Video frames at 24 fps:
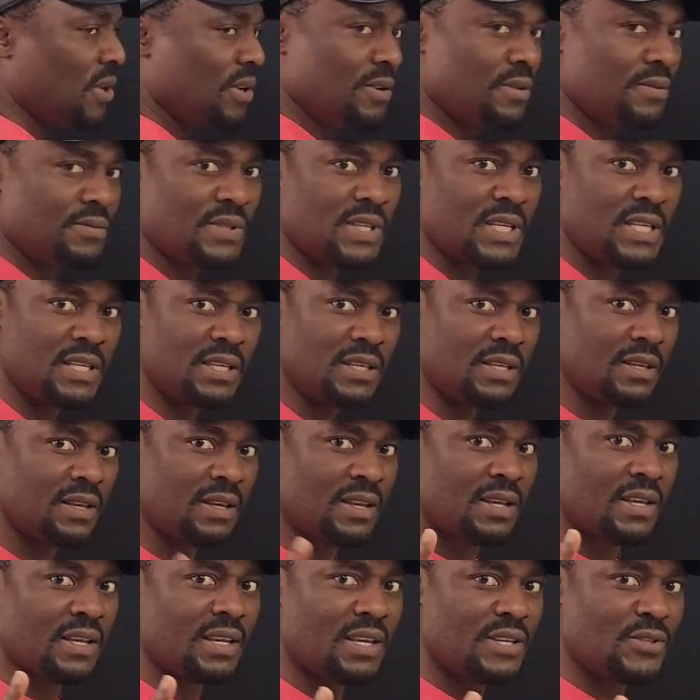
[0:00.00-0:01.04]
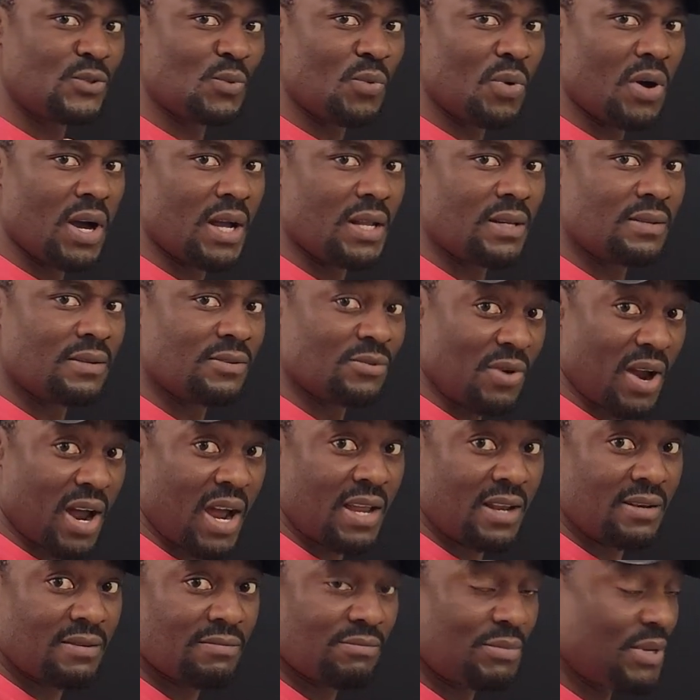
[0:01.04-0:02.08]
log of E is 1,
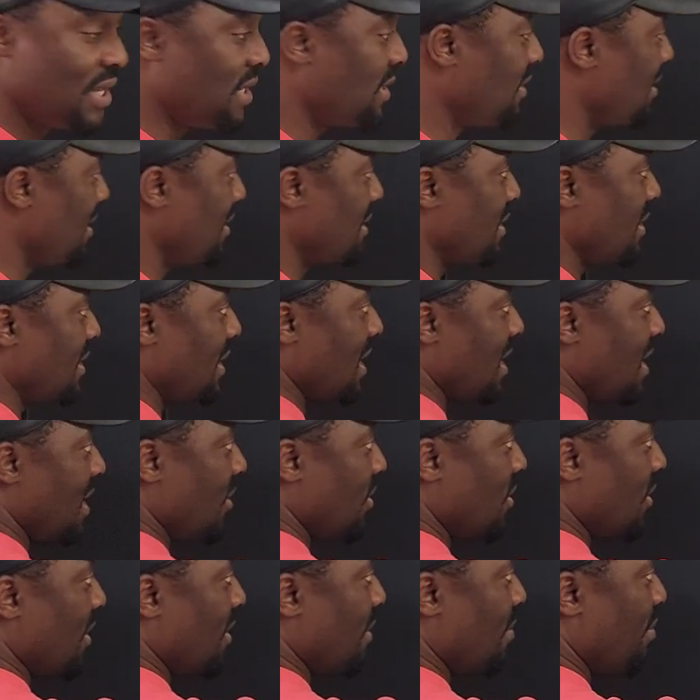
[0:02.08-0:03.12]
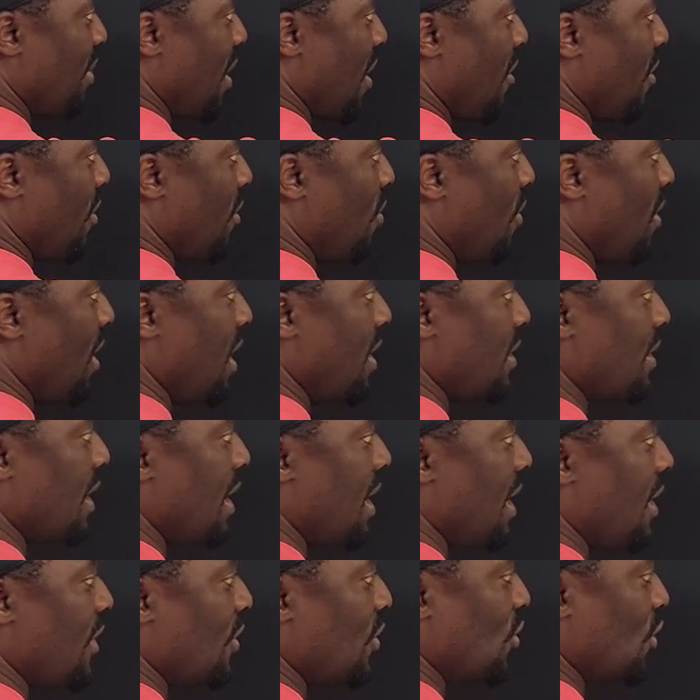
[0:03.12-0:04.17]
right? Because this is e to the power 1,
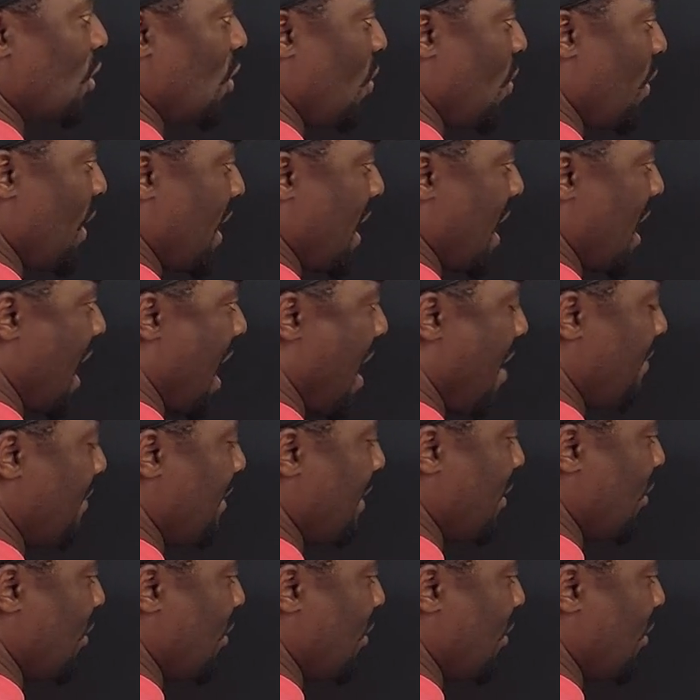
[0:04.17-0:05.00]
so we can have